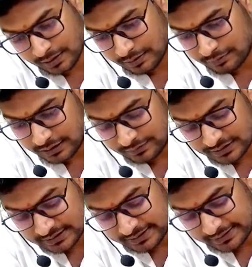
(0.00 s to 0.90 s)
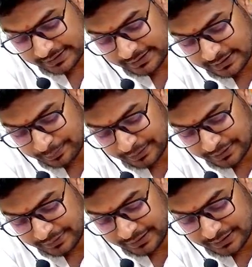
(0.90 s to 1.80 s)
One of the side write the
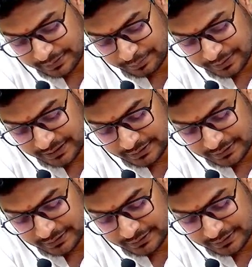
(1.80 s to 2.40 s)
private company,